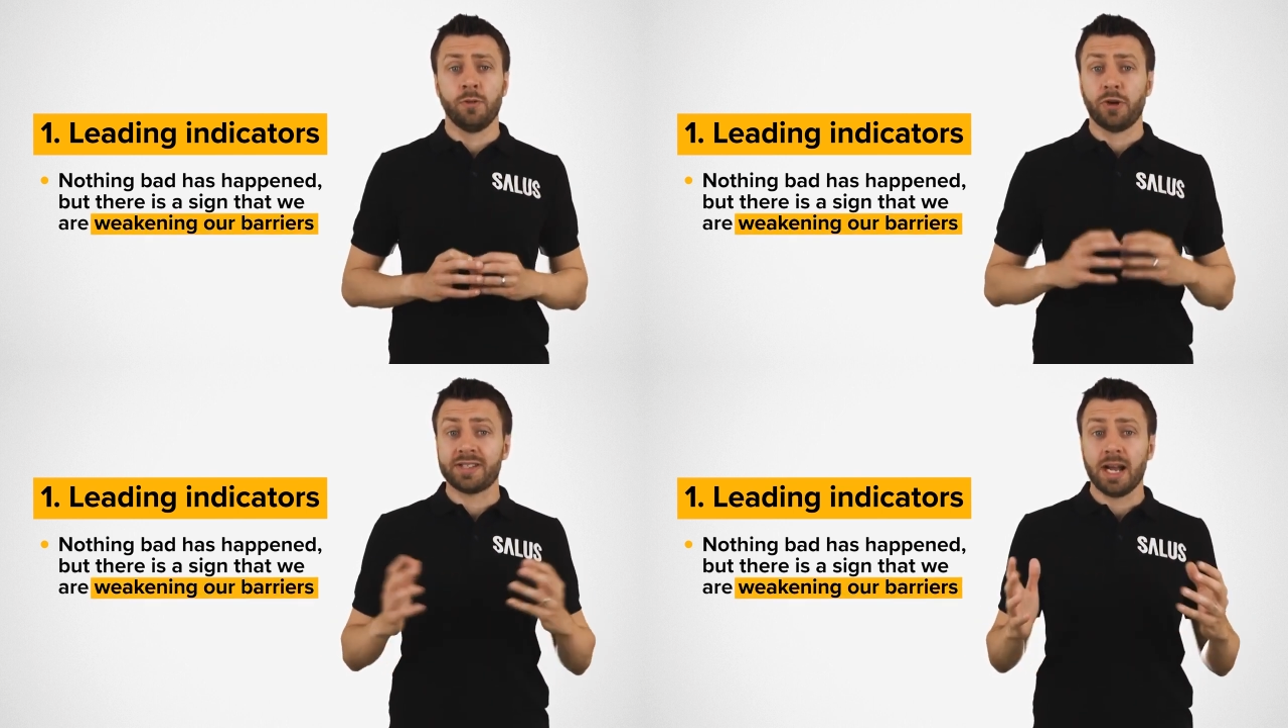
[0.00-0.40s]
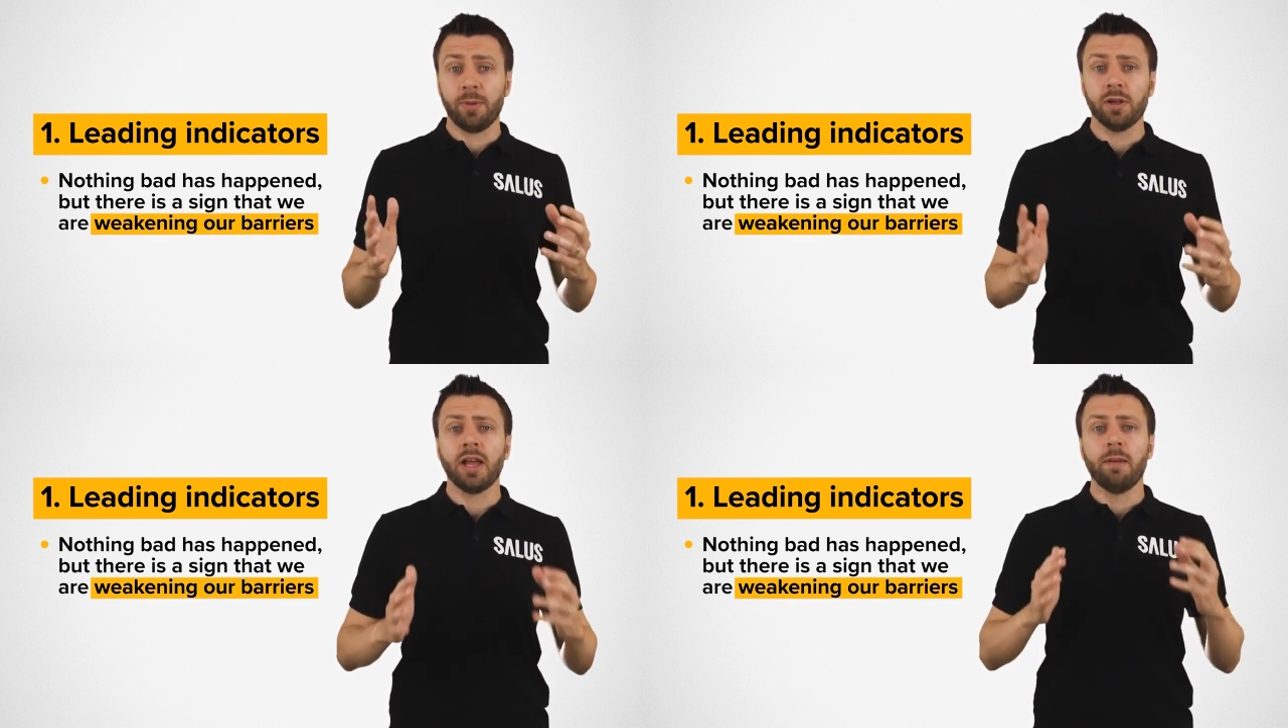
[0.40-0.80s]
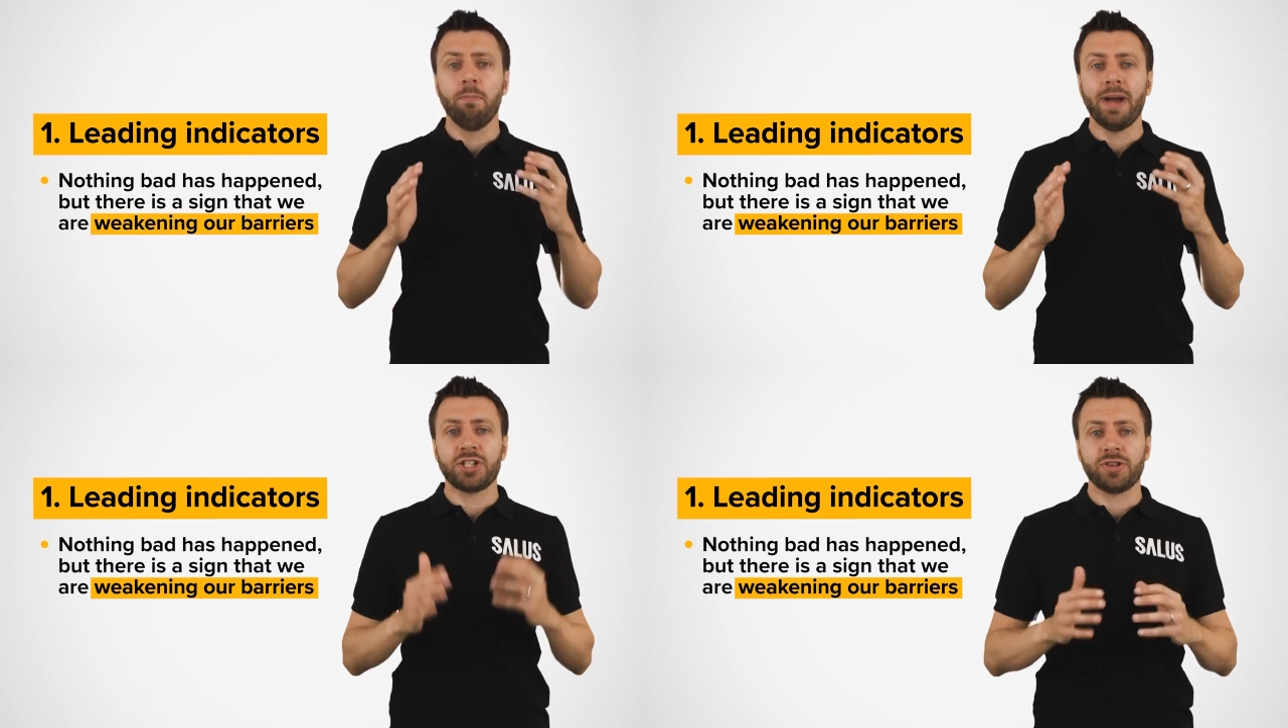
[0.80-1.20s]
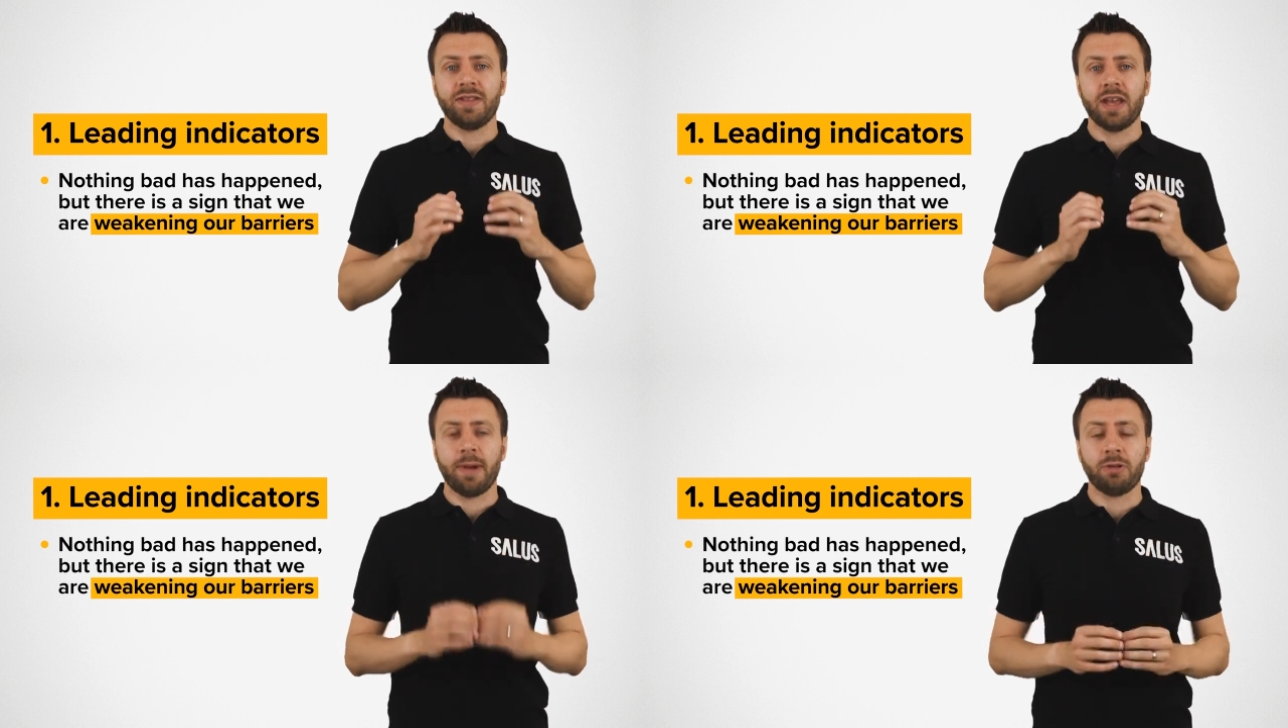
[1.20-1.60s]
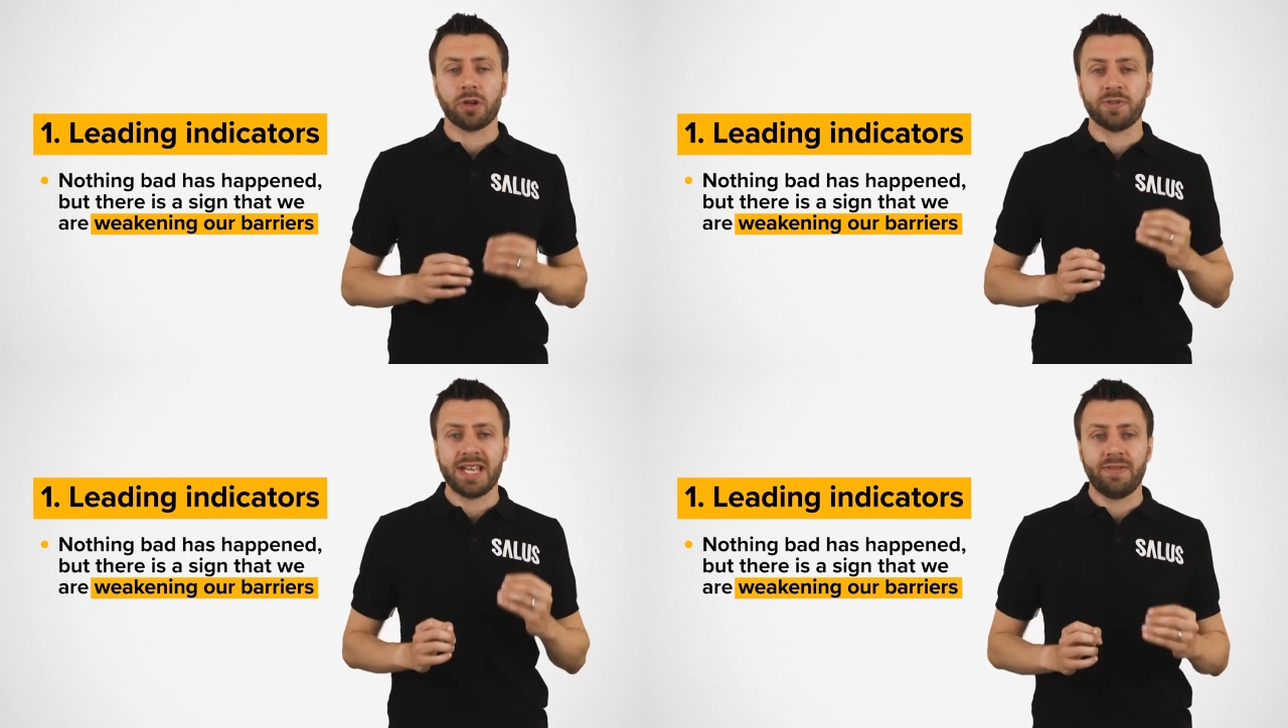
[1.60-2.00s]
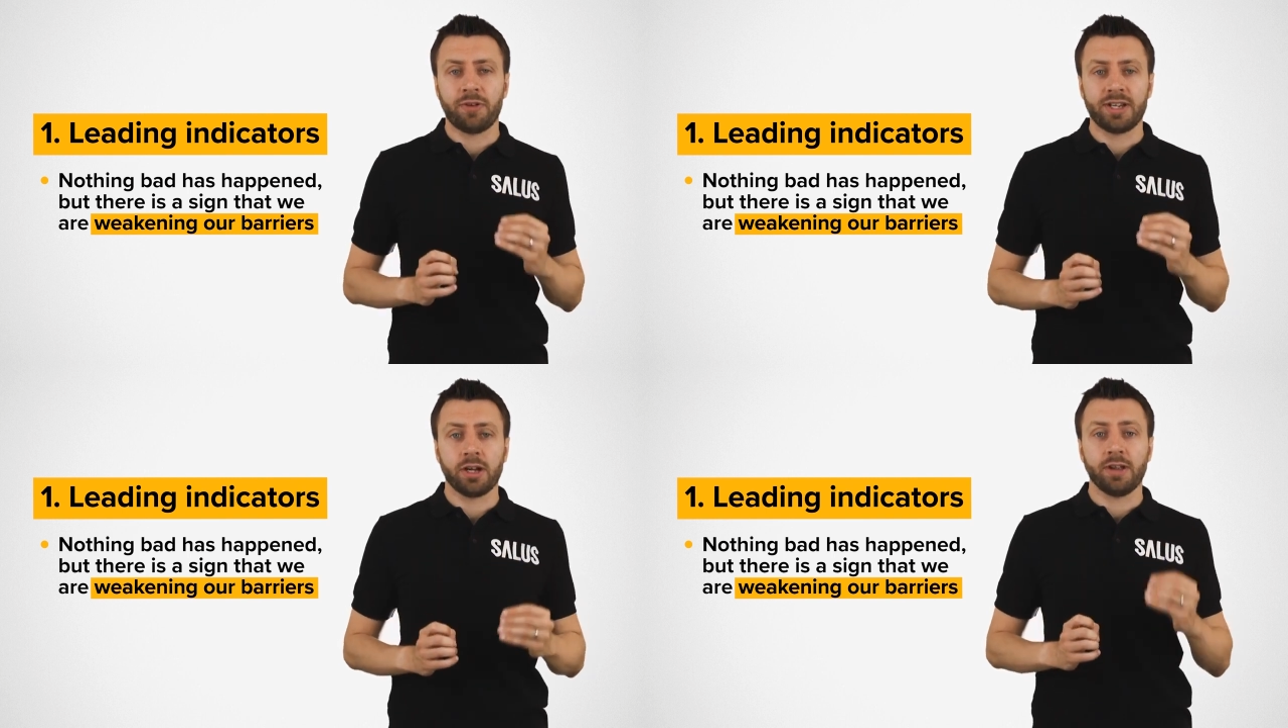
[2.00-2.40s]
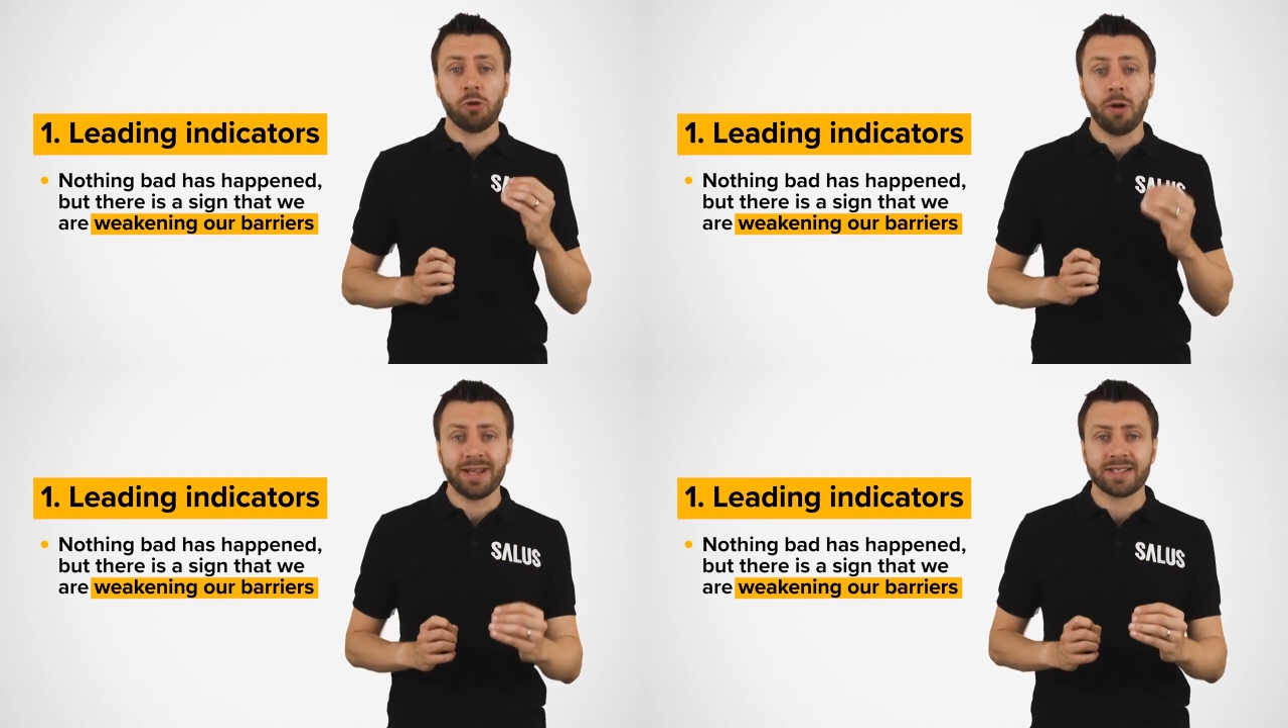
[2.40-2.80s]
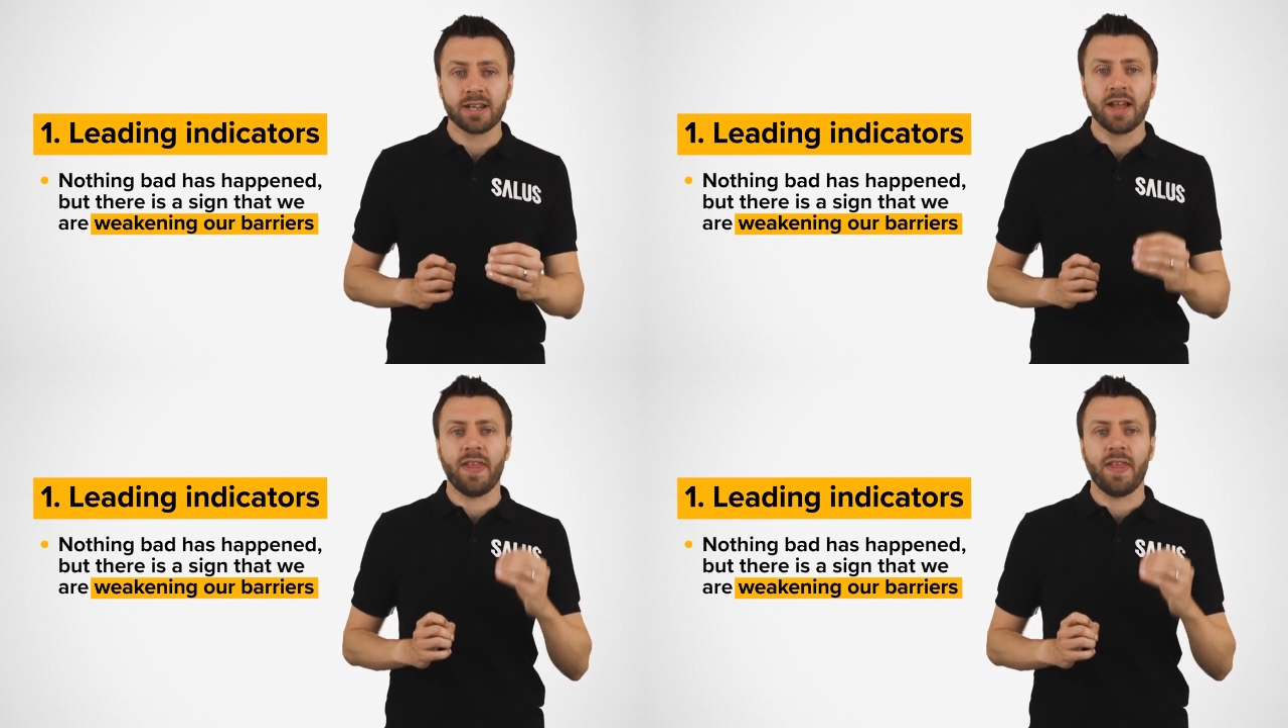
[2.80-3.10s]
For example, measuring the amount of safety-critical equipment